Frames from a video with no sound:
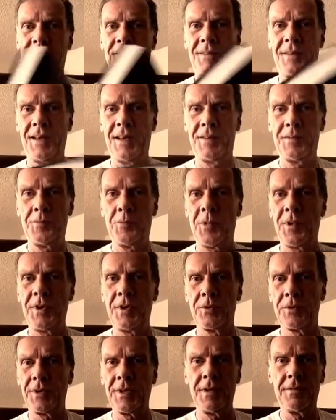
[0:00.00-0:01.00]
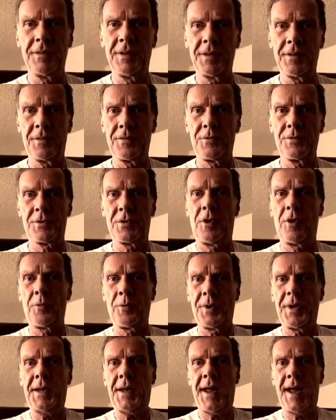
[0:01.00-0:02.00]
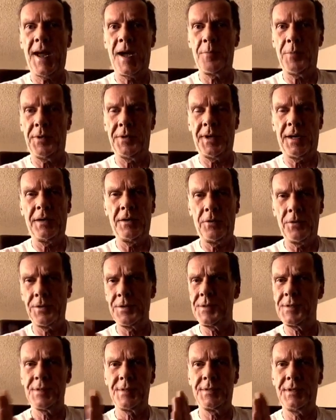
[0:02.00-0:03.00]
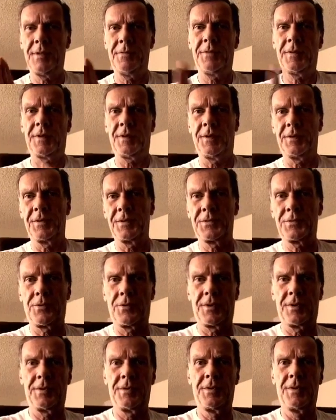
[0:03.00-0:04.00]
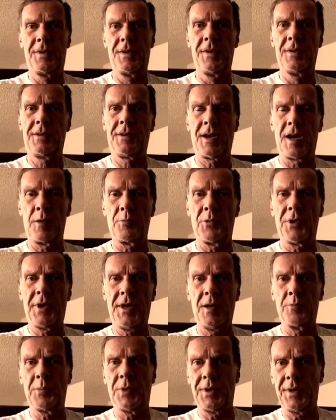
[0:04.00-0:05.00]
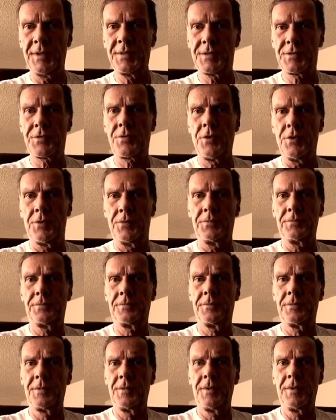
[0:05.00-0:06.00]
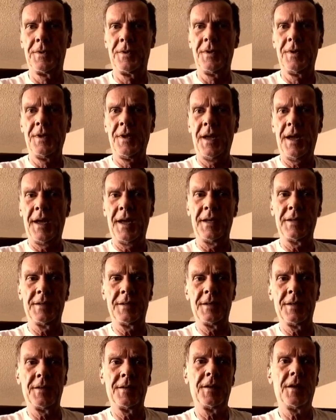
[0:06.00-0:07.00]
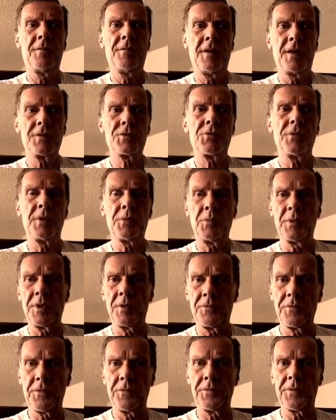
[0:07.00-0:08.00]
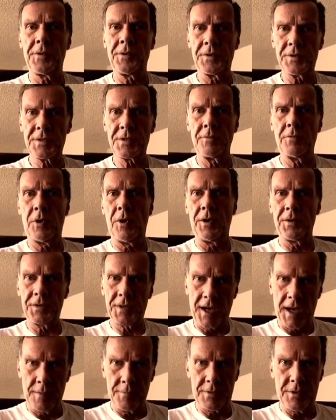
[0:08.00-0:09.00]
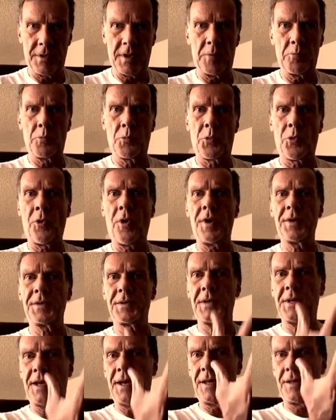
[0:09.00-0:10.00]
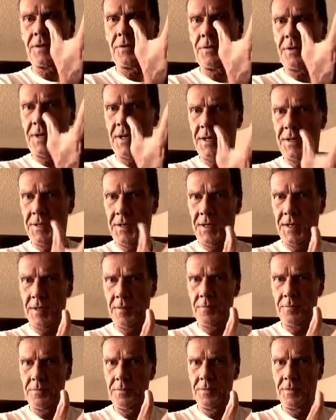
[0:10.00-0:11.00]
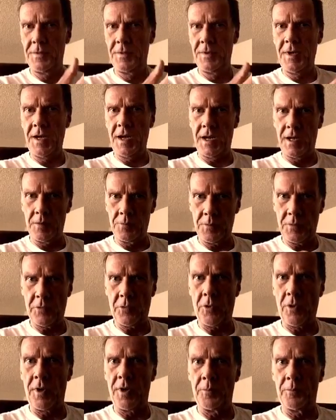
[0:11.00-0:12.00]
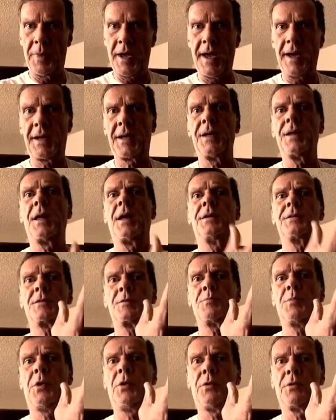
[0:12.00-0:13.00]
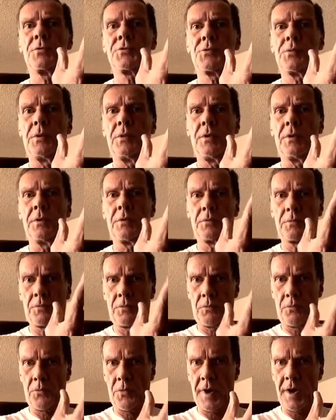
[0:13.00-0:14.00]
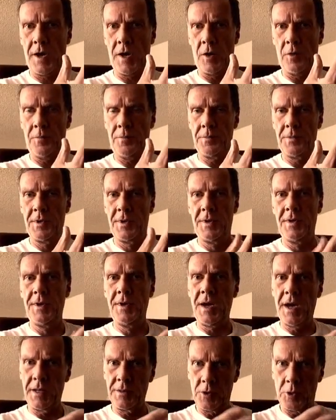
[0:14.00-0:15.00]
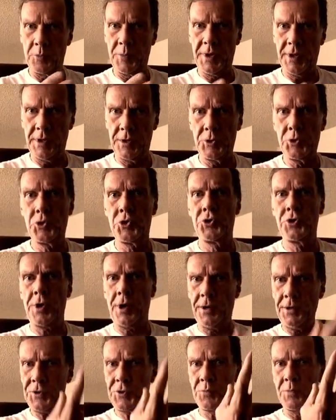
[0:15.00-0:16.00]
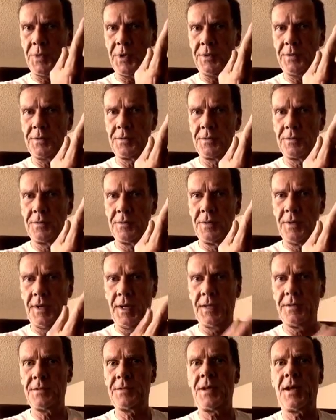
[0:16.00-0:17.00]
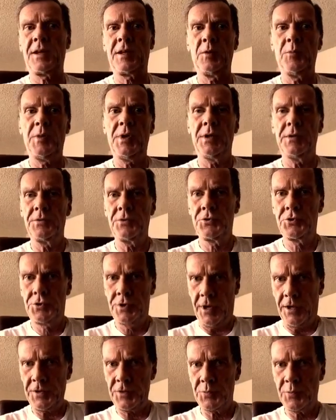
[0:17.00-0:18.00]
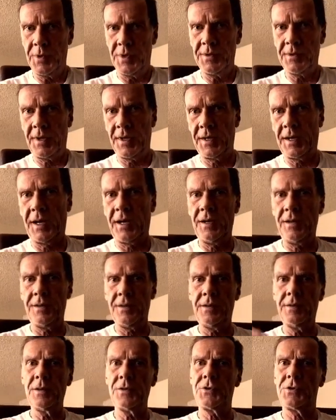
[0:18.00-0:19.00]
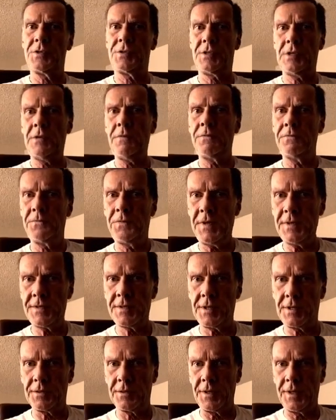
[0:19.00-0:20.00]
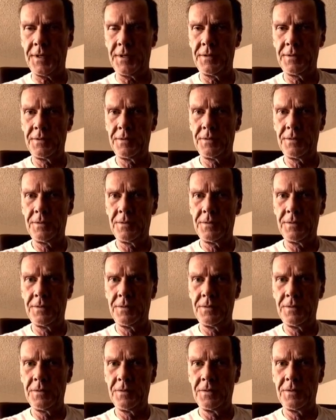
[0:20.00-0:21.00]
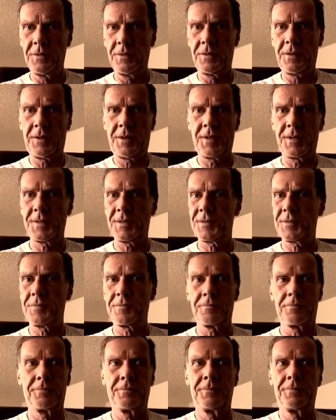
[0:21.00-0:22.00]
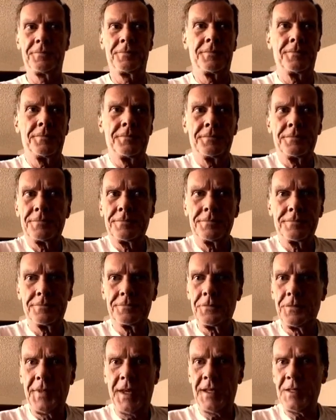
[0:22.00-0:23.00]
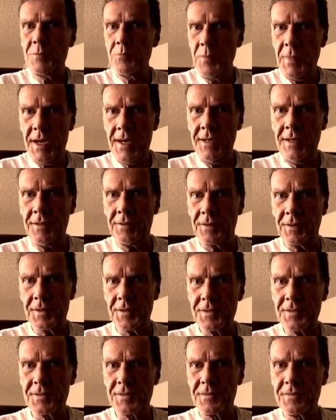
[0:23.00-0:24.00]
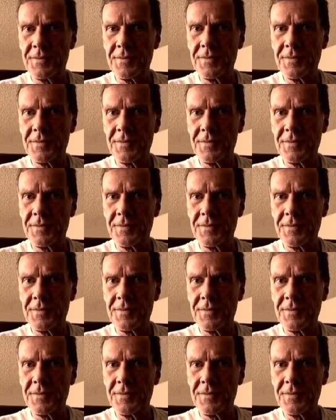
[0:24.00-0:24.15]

Then what you're living through has already happened. I know this is difficult to sort of comprehend, but it's true. And eventually, when the fulfillment of all times have been brought together in him, and we're all back in that spiritual realm, and there'll be a judgment. It's not going to be a judgment on anything that you see physically, because it's meaningless.